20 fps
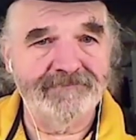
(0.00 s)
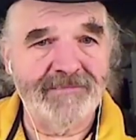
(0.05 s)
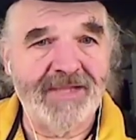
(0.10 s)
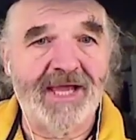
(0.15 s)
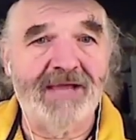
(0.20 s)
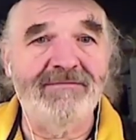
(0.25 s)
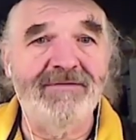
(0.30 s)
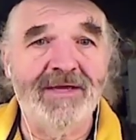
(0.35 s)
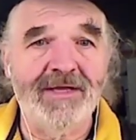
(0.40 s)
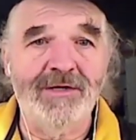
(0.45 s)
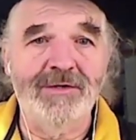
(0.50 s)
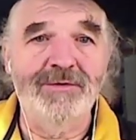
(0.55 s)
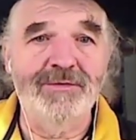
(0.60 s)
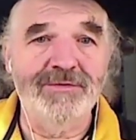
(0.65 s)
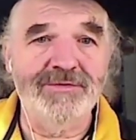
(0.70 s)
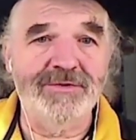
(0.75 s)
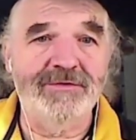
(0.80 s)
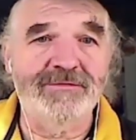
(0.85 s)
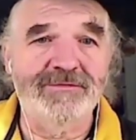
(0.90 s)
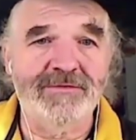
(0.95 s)
I've had a
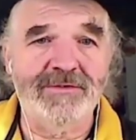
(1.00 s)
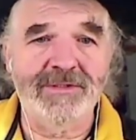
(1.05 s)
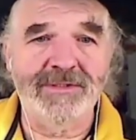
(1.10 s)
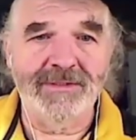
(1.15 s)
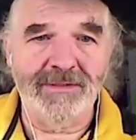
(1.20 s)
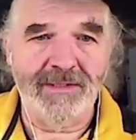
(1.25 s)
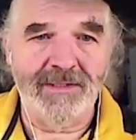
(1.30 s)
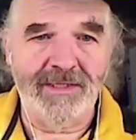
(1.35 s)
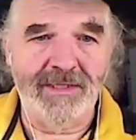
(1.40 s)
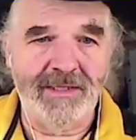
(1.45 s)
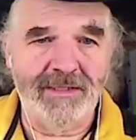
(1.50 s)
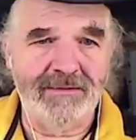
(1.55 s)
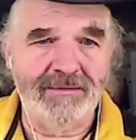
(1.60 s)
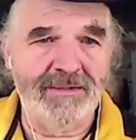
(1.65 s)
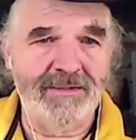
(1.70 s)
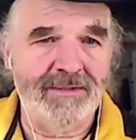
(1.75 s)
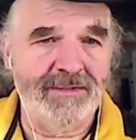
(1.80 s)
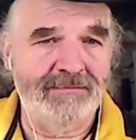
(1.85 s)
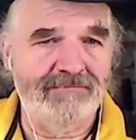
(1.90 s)
hoop so far, and